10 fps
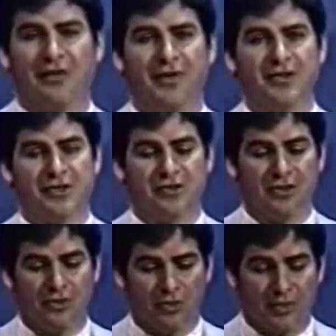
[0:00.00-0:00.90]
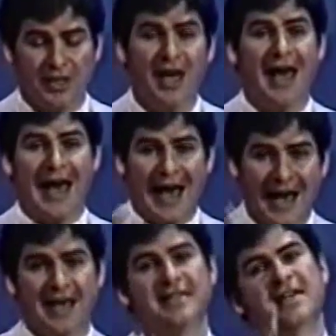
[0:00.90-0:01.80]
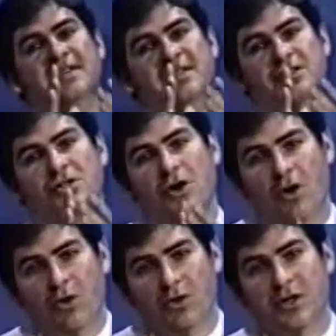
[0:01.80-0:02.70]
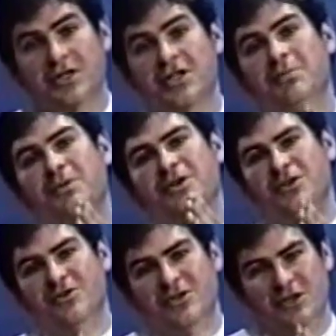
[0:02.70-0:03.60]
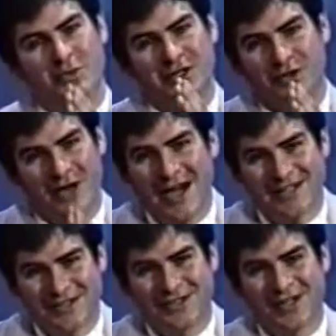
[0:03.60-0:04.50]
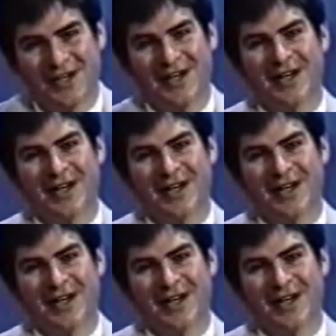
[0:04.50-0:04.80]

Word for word: Alphonsus Liguori, has as its goal a deeper union with Christ.